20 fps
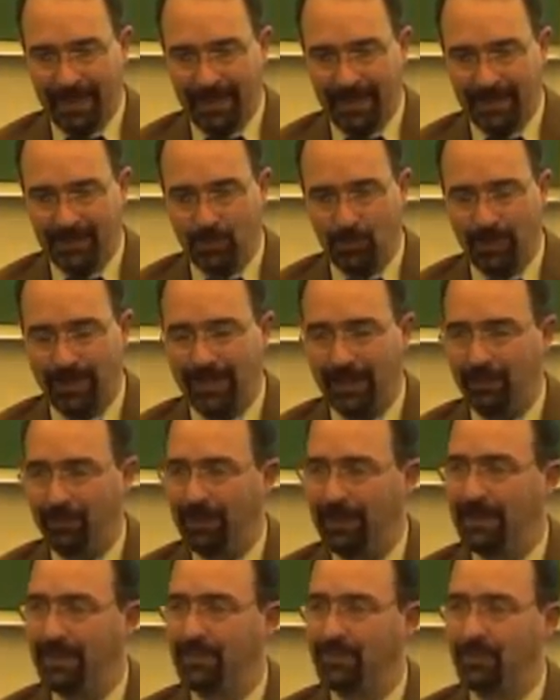is when they
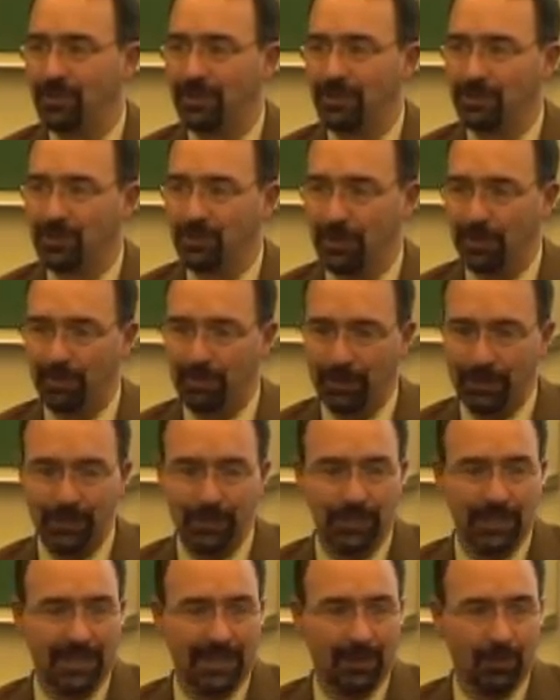really start to
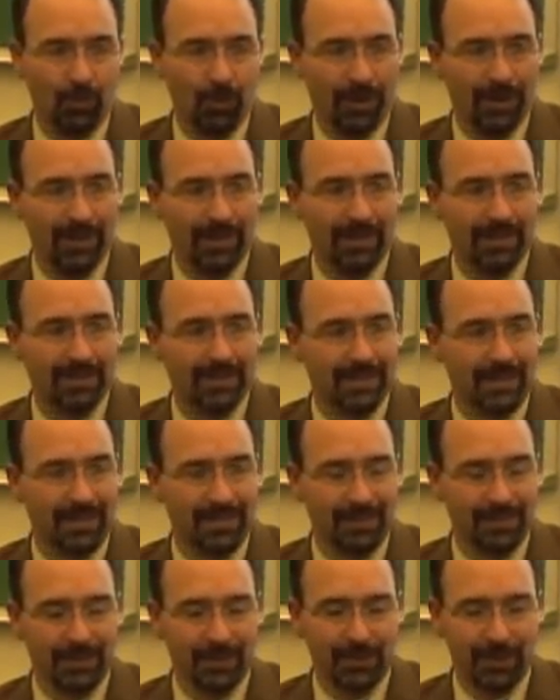appreciate what it is that
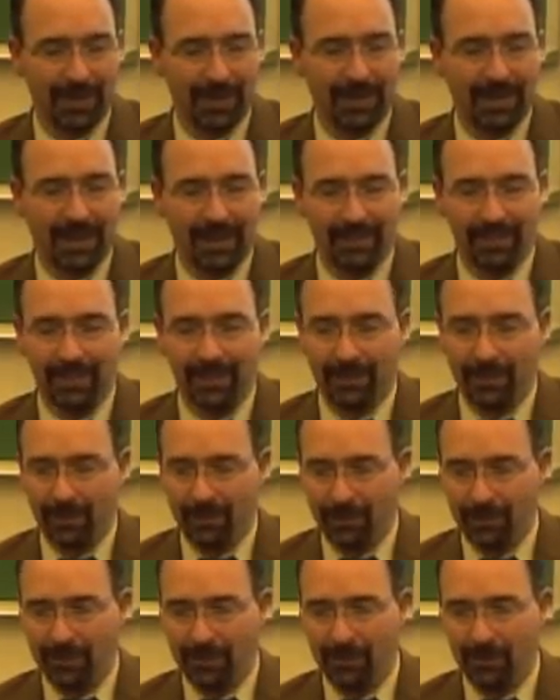they're doing on their
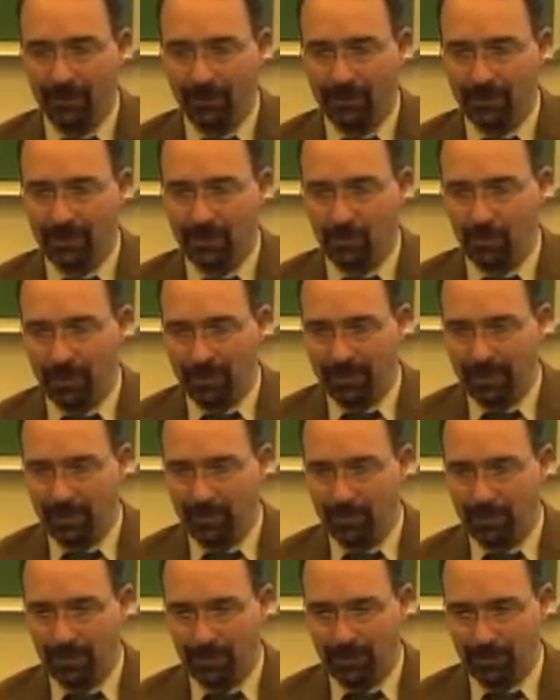own horns and what they're
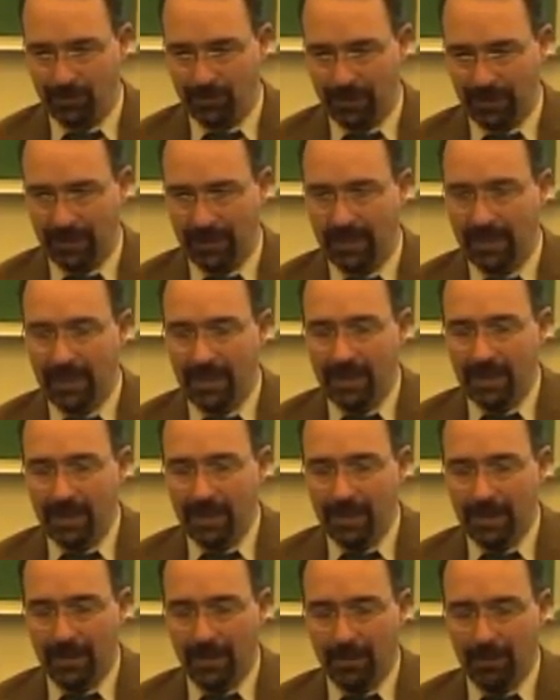producing.
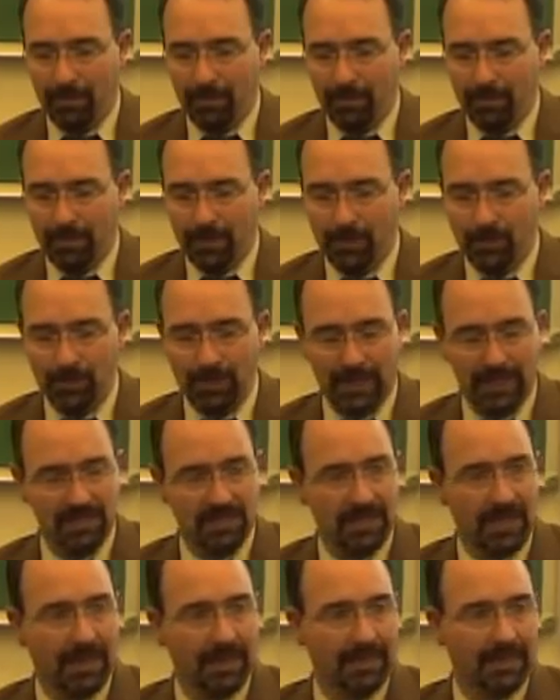Music
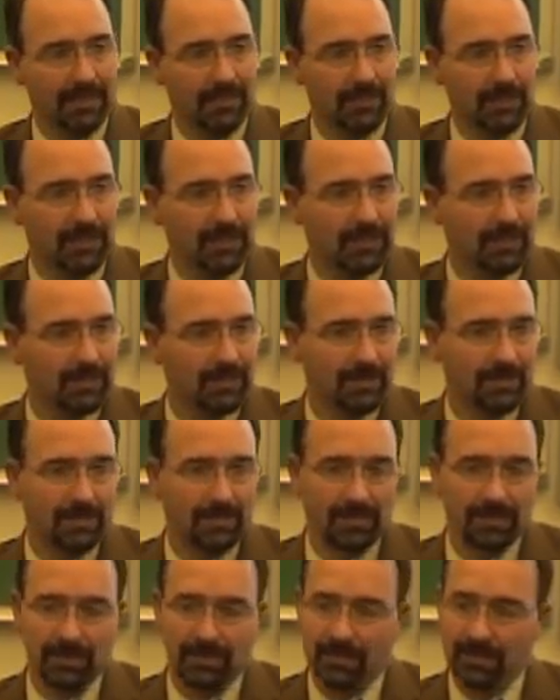is not easy.
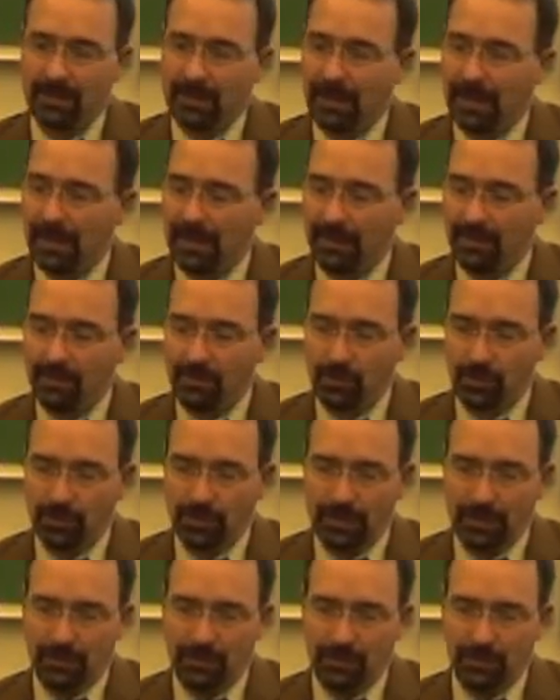I have so
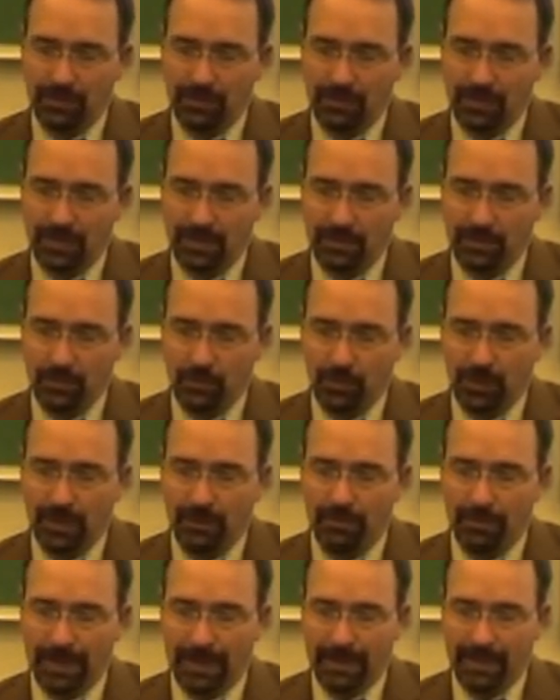many students that
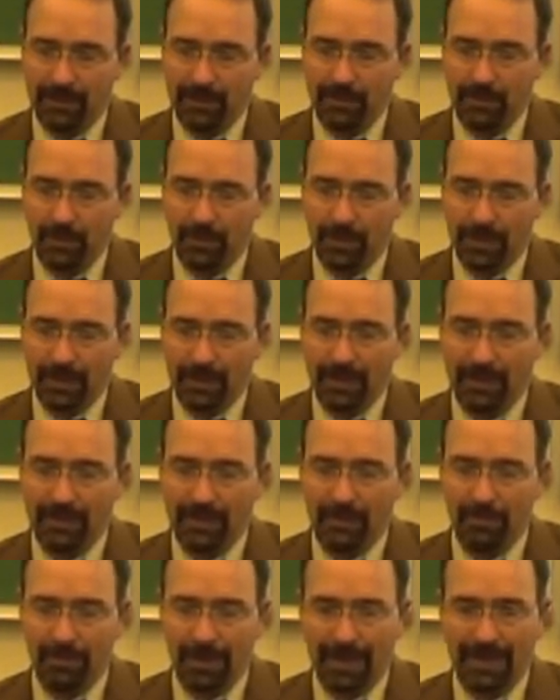join band thinking
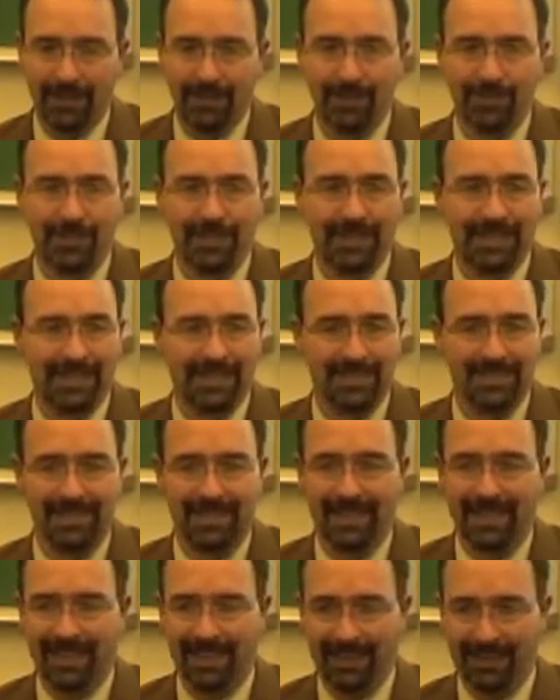that band is an
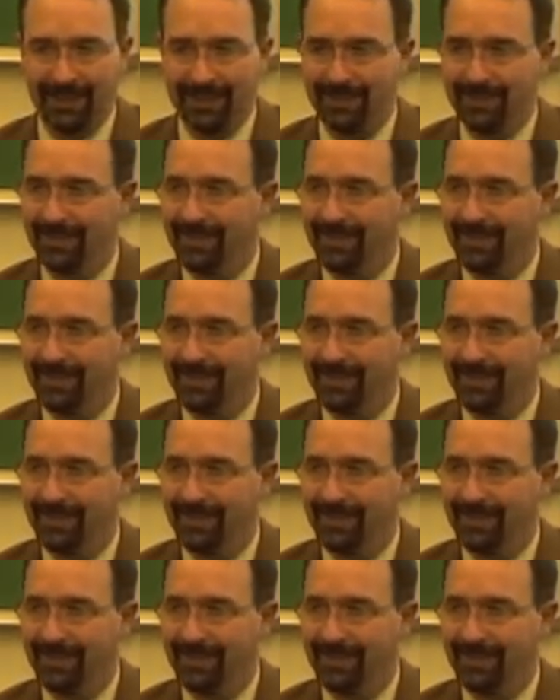easy A.